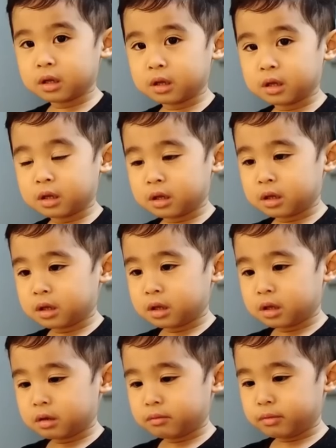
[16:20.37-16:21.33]
Do the
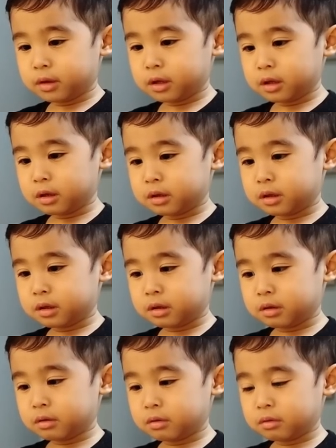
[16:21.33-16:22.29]
countdown. 3,
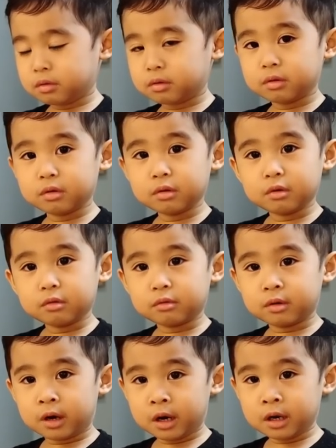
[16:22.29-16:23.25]
2,
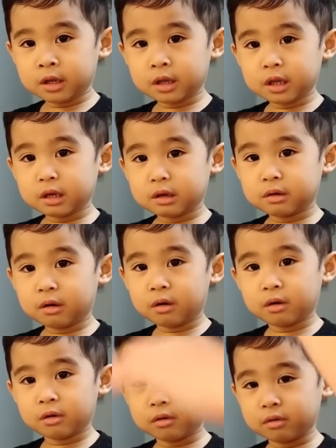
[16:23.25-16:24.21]
1,
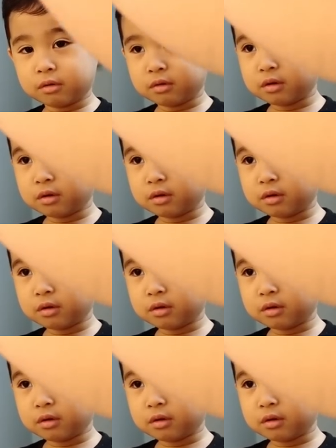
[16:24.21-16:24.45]
go.